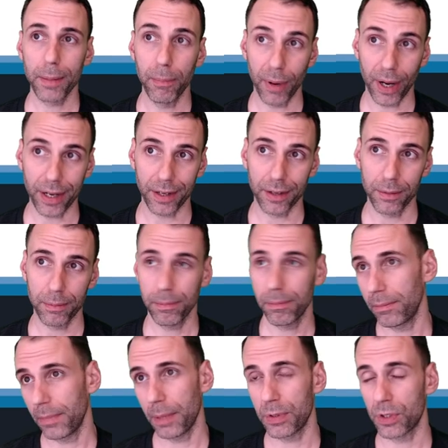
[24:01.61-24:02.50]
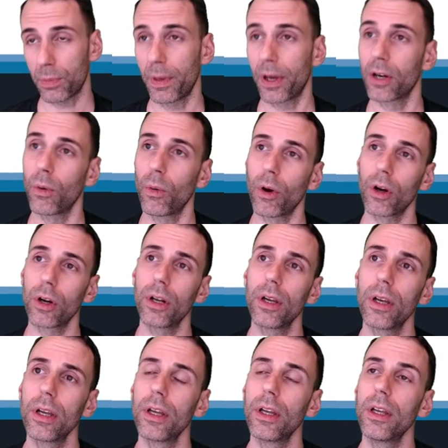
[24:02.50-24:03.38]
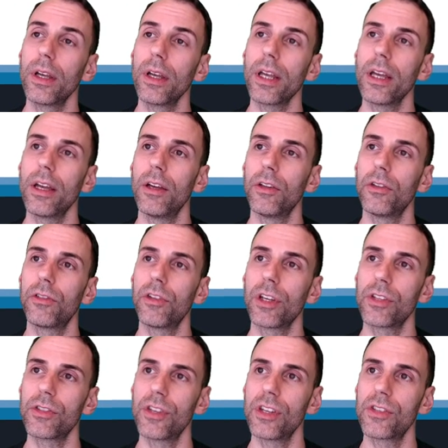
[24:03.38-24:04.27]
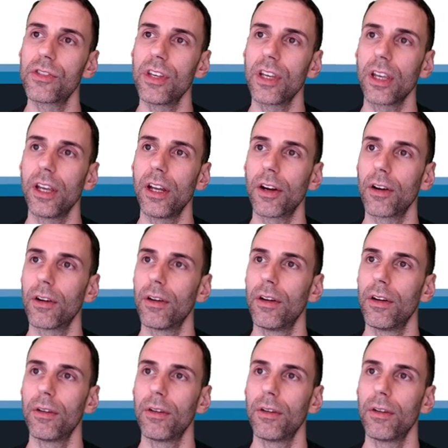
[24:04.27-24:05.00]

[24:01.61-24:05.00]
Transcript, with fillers: button, maybe is a better word, is existing here